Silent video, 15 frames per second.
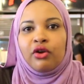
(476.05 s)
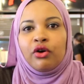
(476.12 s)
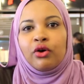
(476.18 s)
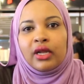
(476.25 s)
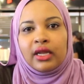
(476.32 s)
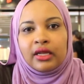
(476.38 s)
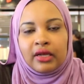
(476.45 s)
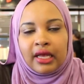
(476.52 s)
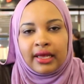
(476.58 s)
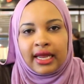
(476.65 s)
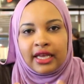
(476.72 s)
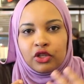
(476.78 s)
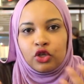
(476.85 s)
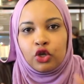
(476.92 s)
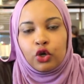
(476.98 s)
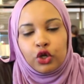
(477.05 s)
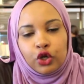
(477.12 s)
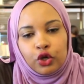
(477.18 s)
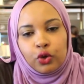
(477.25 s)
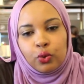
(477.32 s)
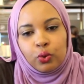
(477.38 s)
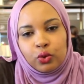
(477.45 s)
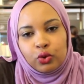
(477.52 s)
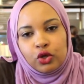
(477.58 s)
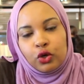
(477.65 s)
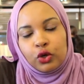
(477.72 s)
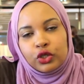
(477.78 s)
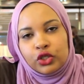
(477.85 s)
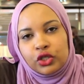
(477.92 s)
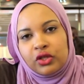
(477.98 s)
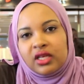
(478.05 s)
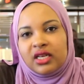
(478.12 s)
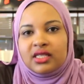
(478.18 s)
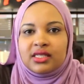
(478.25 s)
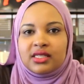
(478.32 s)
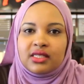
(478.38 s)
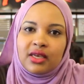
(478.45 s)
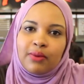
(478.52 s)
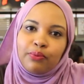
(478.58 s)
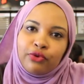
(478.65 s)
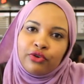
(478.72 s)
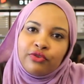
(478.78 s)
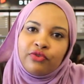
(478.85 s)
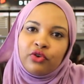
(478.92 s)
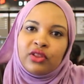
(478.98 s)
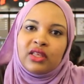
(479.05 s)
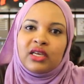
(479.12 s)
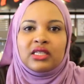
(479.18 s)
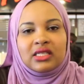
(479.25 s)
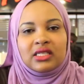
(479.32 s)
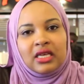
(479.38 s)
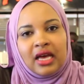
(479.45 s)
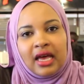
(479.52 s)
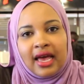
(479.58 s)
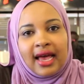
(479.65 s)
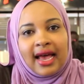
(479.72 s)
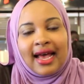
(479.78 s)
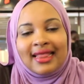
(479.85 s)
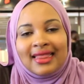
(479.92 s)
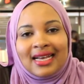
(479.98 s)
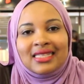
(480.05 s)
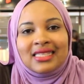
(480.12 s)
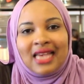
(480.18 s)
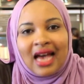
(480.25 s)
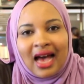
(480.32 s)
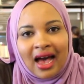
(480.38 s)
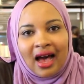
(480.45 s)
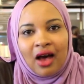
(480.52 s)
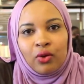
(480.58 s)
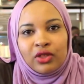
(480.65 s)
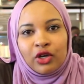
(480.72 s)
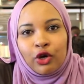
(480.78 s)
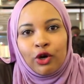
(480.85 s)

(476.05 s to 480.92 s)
You know, like you could do this, improve on this, and that's how the